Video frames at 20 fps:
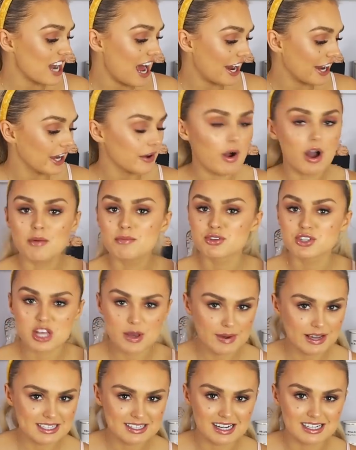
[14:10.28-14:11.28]
Nano. I'm
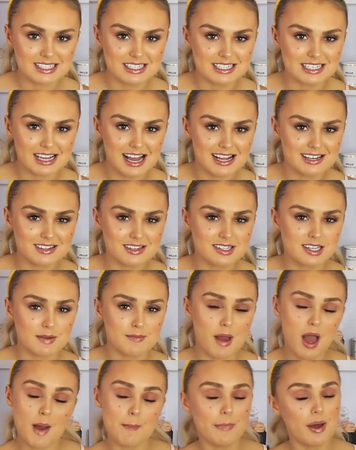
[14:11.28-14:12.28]
so excited to get
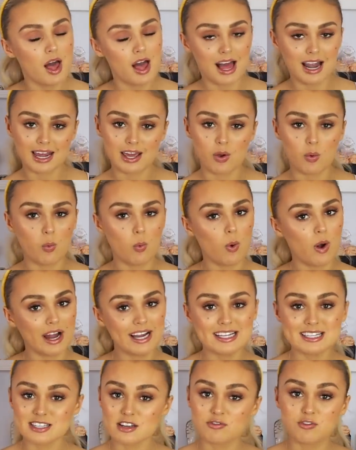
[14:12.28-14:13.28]
some pearly
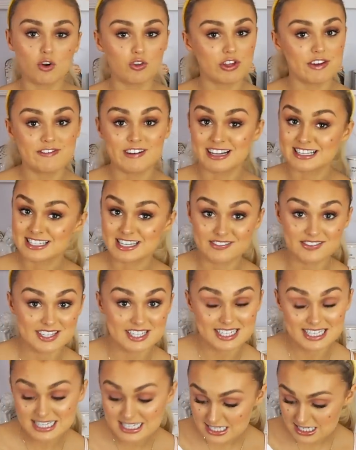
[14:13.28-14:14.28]
white for the festive
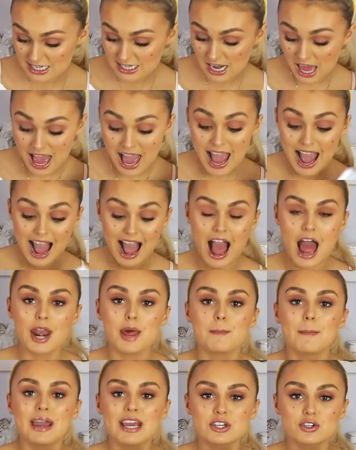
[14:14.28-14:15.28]
season.
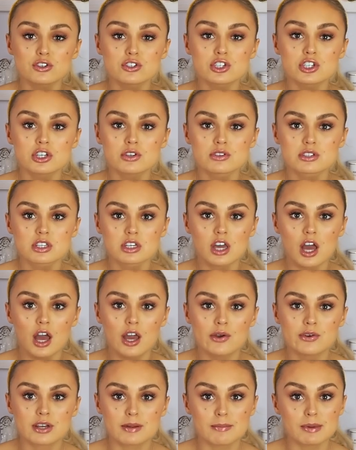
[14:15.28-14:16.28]
And make sure to use the
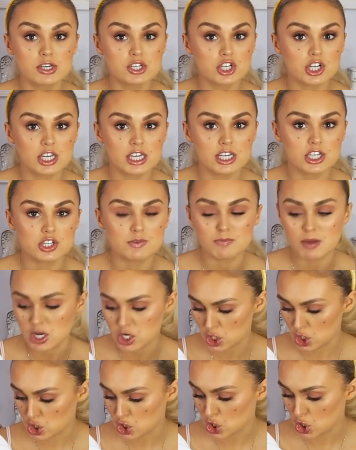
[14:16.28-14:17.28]
code Misha, G
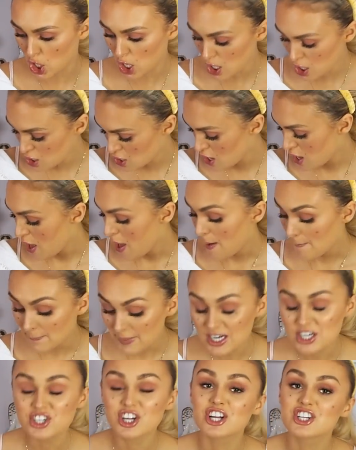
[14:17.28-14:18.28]
Misha,
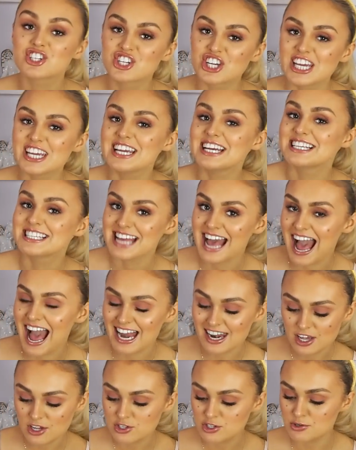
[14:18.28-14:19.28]
Misha
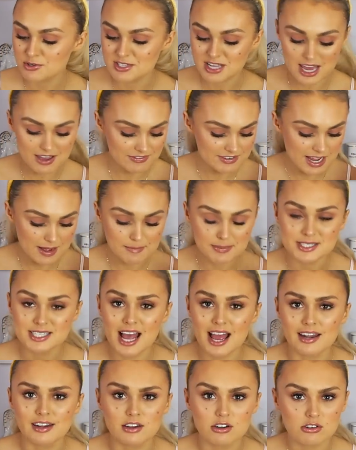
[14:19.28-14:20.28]
G10 to save
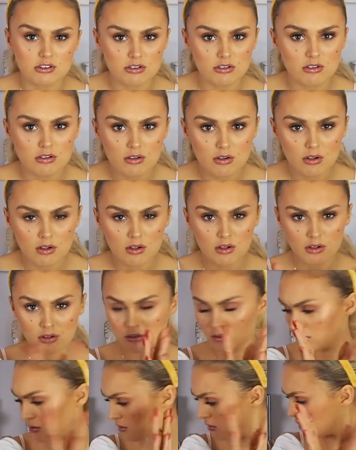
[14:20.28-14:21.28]

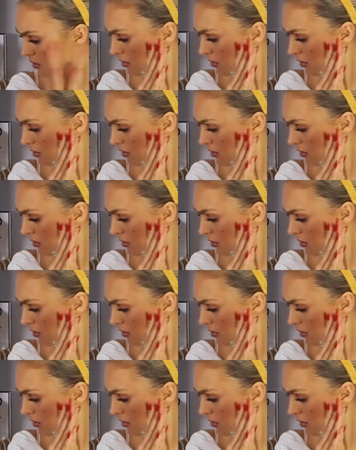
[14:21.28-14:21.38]
10%